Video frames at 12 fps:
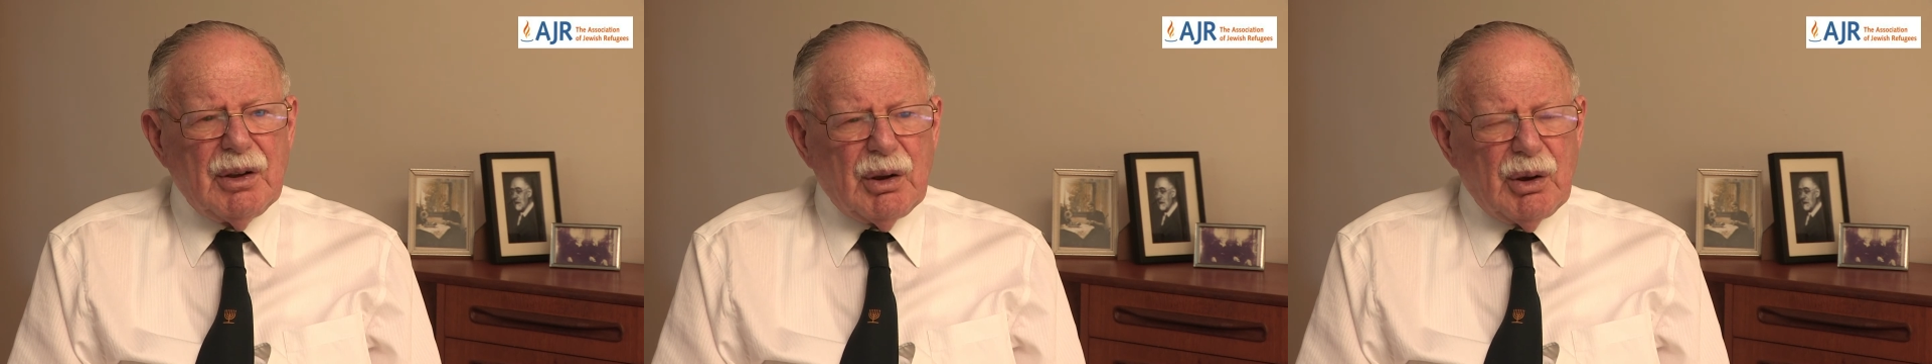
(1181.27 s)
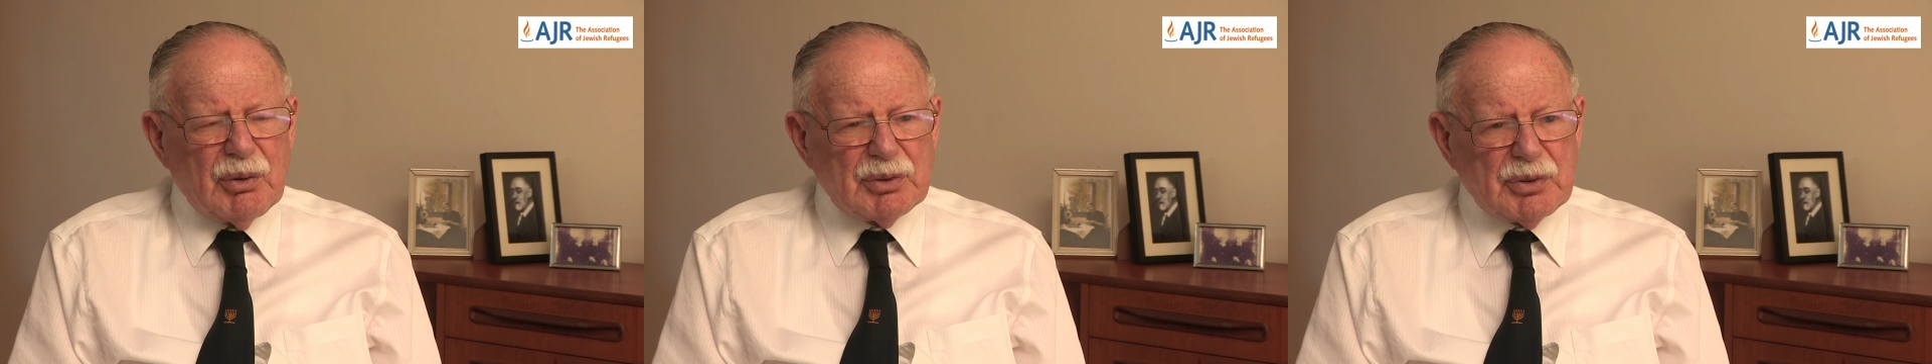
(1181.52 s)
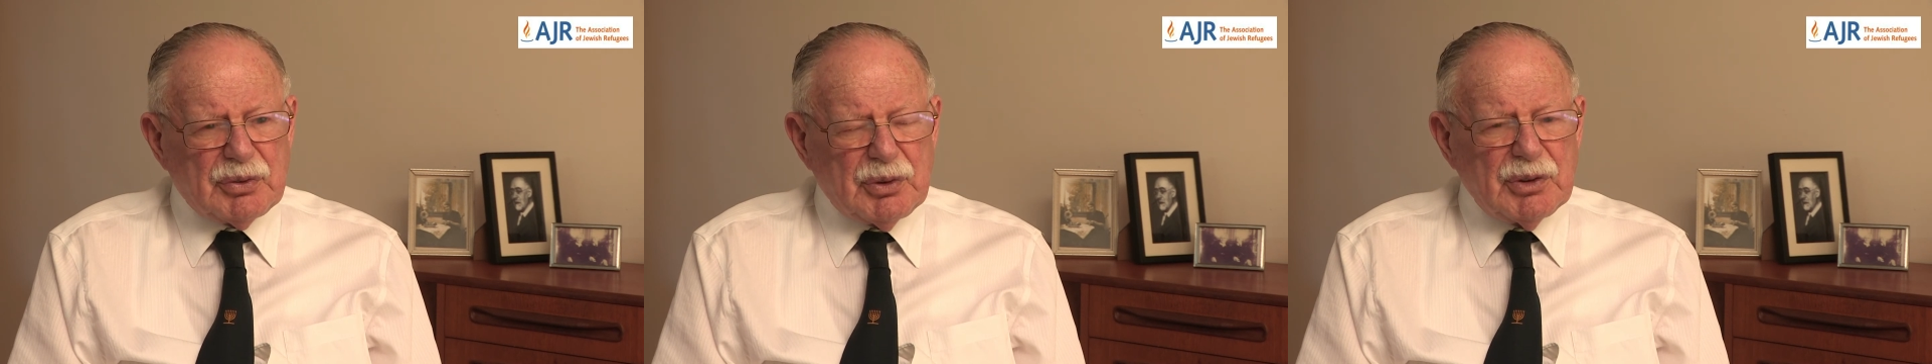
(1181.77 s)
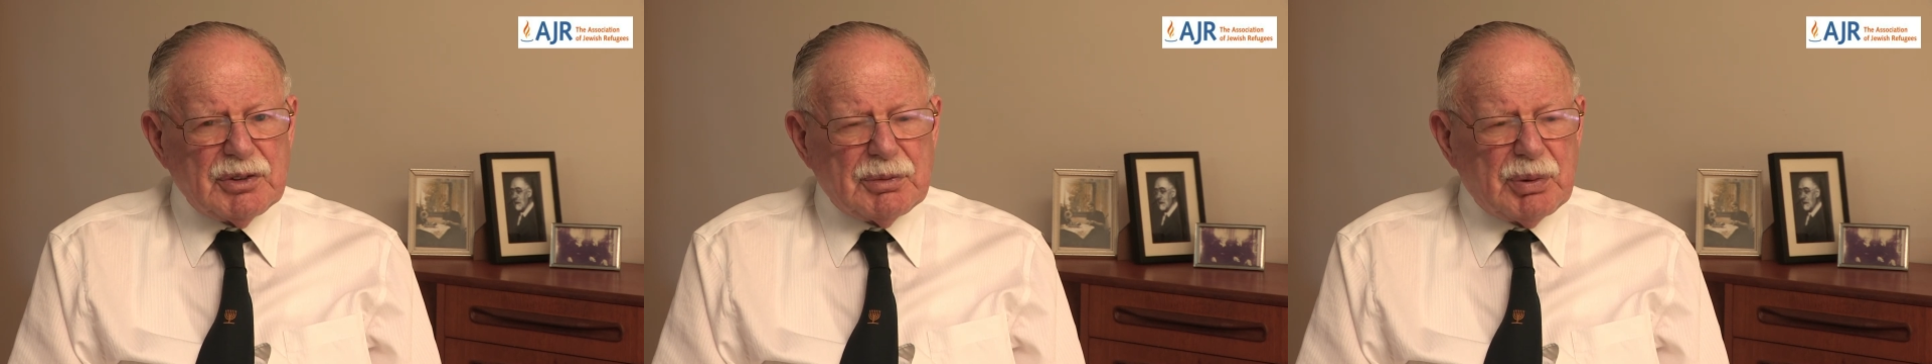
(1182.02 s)
of the
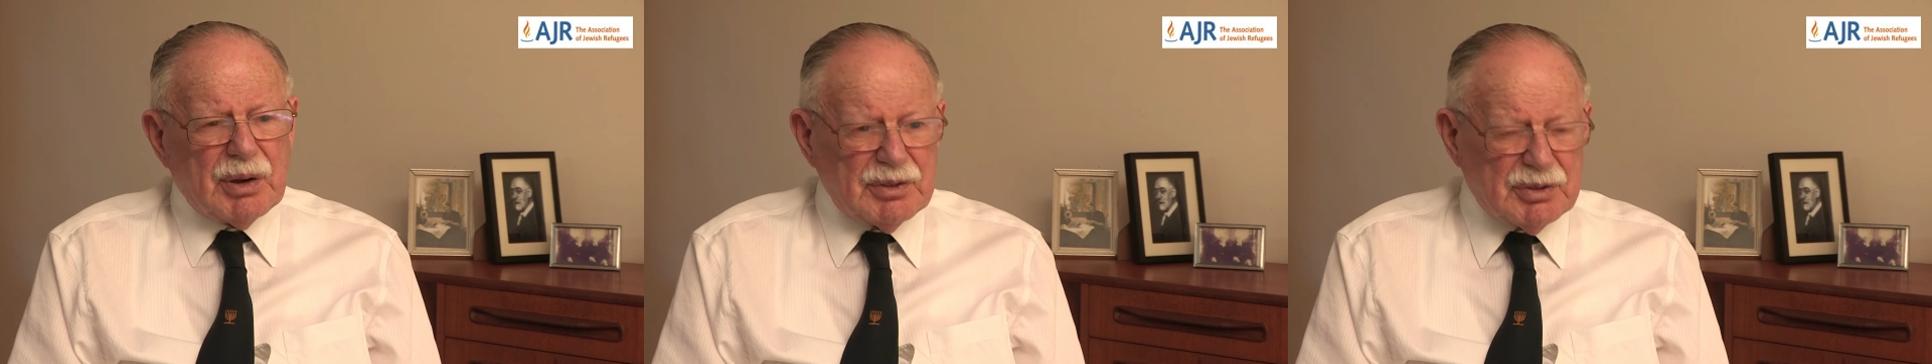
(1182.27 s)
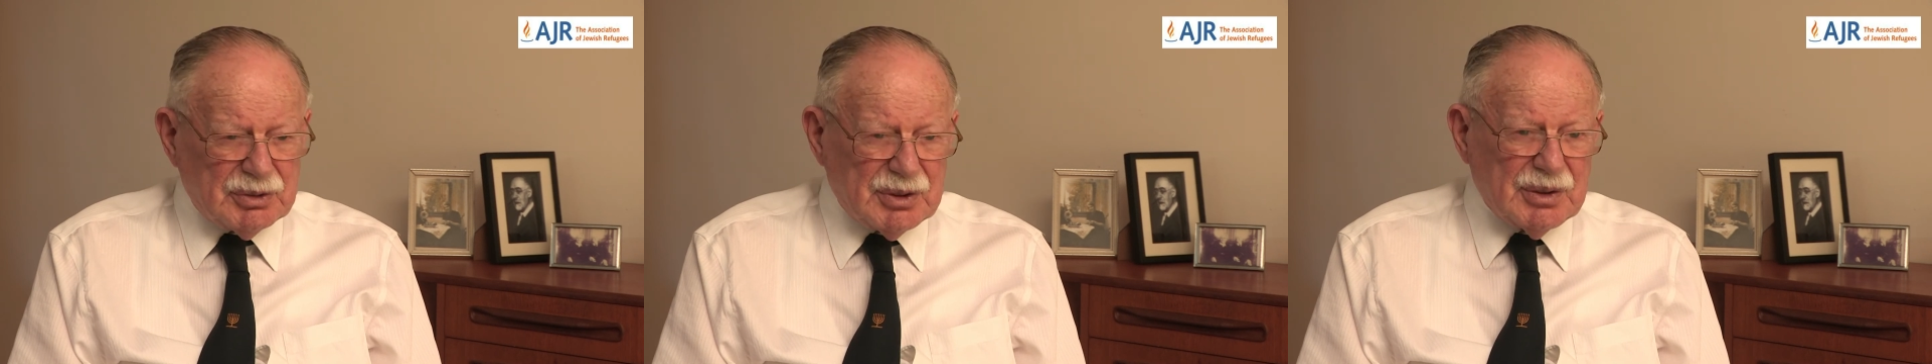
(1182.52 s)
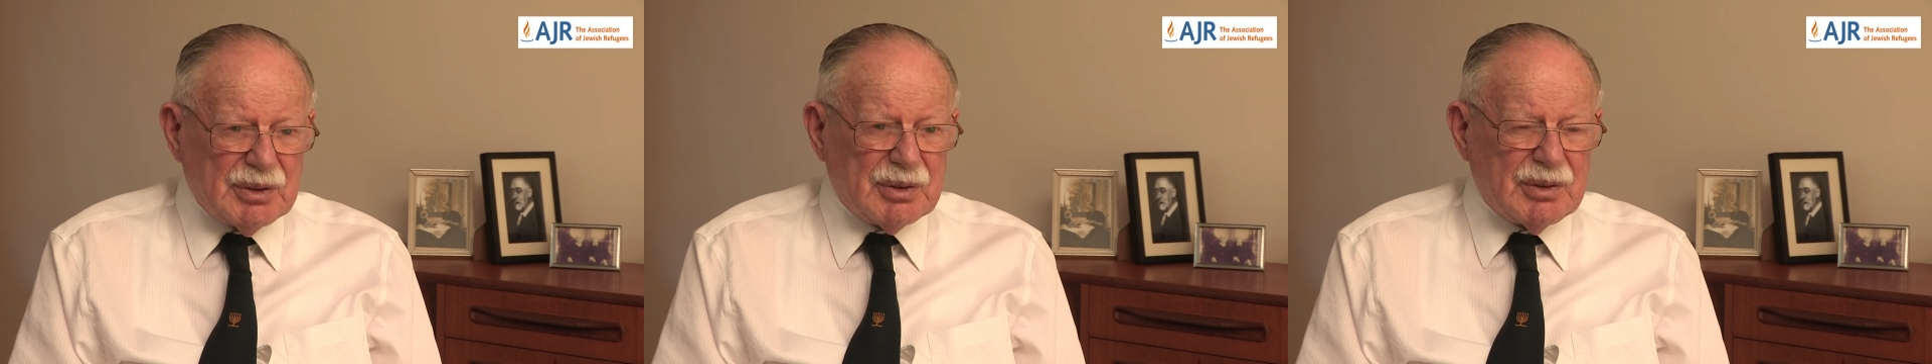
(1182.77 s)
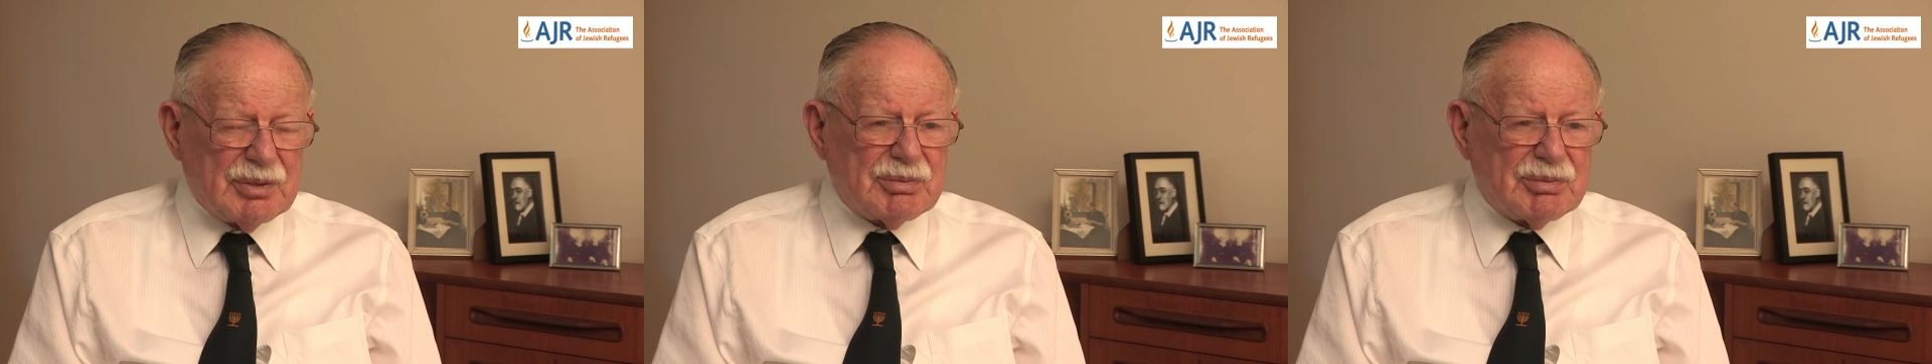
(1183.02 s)
first president of